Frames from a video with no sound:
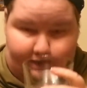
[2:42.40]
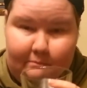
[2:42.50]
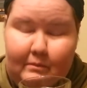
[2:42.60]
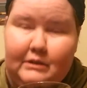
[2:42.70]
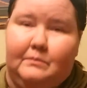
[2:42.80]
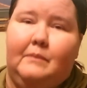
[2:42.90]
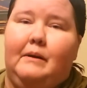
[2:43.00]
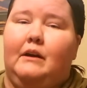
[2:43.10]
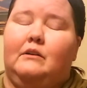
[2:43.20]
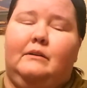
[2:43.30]
it must be
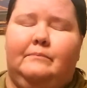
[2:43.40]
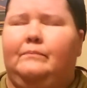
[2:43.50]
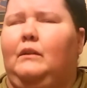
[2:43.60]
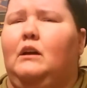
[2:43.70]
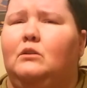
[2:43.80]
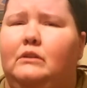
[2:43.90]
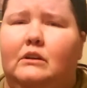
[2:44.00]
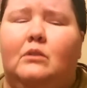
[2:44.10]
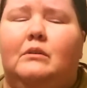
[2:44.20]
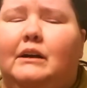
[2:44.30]
berry. Oh, you
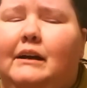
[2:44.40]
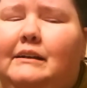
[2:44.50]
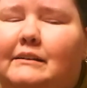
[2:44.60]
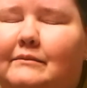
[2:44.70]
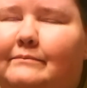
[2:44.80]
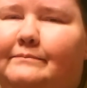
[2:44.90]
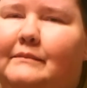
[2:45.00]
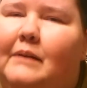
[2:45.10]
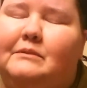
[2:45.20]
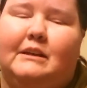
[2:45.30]
know what?
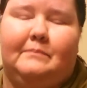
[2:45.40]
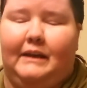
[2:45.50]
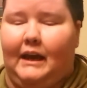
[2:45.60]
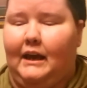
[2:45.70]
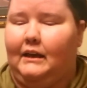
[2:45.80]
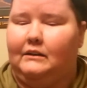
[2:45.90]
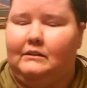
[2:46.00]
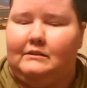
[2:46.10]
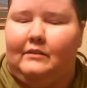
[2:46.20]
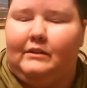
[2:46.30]
I'm skipping ahead
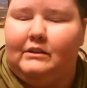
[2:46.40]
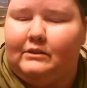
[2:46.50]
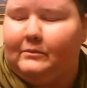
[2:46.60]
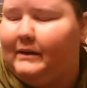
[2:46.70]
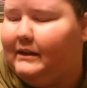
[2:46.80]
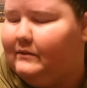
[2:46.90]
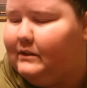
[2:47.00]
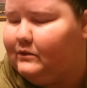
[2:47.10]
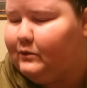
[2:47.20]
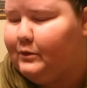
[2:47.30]
because I've done so many of
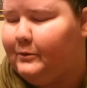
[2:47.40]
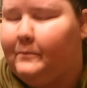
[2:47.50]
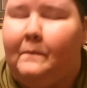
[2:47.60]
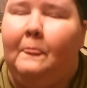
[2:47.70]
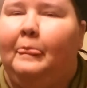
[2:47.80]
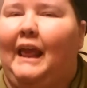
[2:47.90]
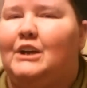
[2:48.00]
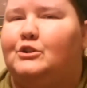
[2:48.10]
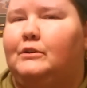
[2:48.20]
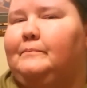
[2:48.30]
these for you. I
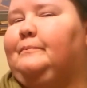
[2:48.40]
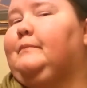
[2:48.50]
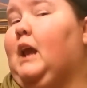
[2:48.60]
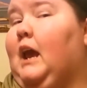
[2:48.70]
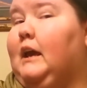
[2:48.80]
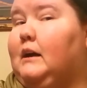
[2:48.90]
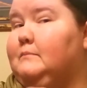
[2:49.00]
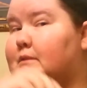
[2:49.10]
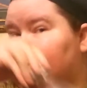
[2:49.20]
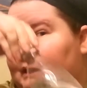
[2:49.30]
shouldn't. It
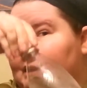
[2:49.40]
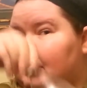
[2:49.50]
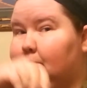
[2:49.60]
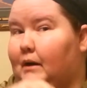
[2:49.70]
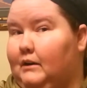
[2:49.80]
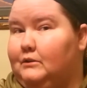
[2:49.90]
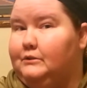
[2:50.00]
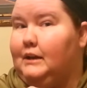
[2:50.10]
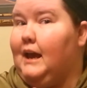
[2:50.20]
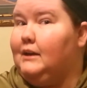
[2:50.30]
comes in plastic
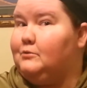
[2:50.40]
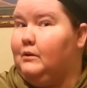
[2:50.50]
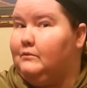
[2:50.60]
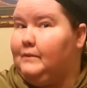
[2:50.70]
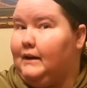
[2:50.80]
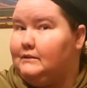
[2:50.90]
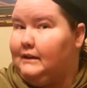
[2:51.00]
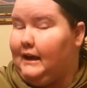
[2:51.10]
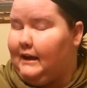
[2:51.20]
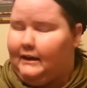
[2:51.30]
bottles and 12 packs
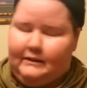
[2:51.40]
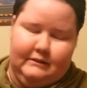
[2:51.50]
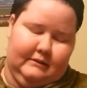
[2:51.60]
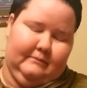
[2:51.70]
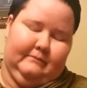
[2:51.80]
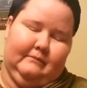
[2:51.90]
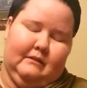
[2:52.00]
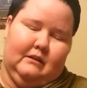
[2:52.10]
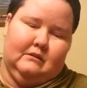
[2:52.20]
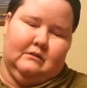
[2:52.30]
of cans,
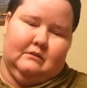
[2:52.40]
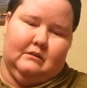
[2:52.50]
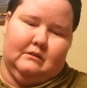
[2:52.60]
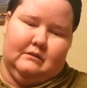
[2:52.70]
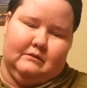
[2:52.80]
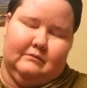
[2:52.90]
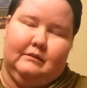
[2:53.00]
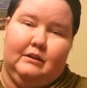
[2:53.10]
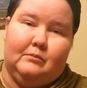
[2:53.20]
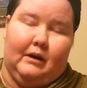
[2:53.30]

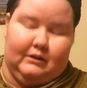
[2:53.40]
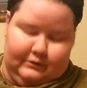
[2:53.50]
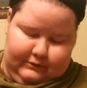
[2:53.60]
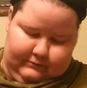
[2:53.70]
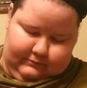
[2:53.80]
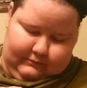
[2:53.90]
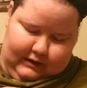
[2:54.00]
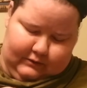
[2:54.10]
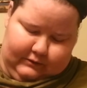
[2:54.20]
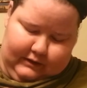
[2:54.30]
liter bottles.
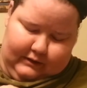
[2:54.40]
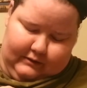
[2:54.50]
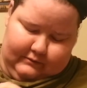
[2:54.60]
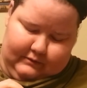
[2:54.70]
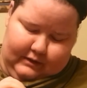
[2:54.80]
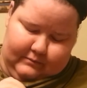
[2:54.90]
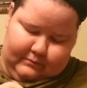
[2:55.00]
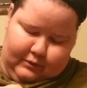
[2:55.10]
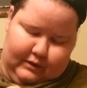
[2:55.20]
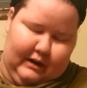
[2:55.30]
I don't think they
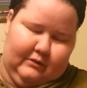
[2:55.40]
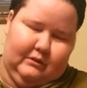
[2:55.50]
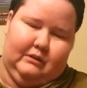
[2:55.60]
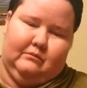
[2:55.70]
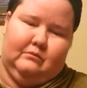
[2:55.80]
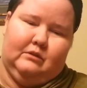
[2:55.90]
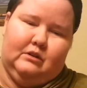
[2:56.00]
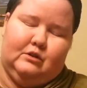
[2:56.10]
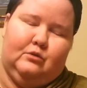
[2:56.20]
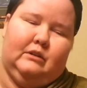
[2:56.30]
put it out in
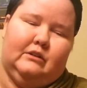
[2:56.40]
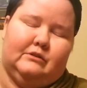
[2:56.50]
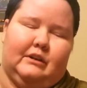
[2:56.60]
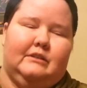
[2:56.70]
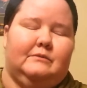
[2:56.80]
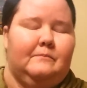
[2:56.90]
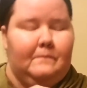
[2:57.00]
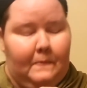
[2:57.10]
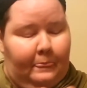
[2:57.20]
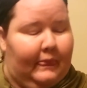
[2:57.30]
the 2-liter size.
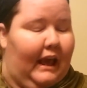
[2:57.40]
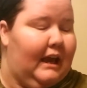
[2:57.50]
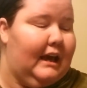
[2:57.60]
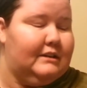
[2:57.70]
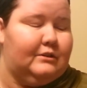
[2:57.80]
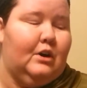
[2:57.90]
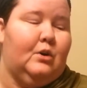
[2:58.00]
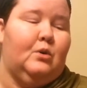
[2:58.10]
It has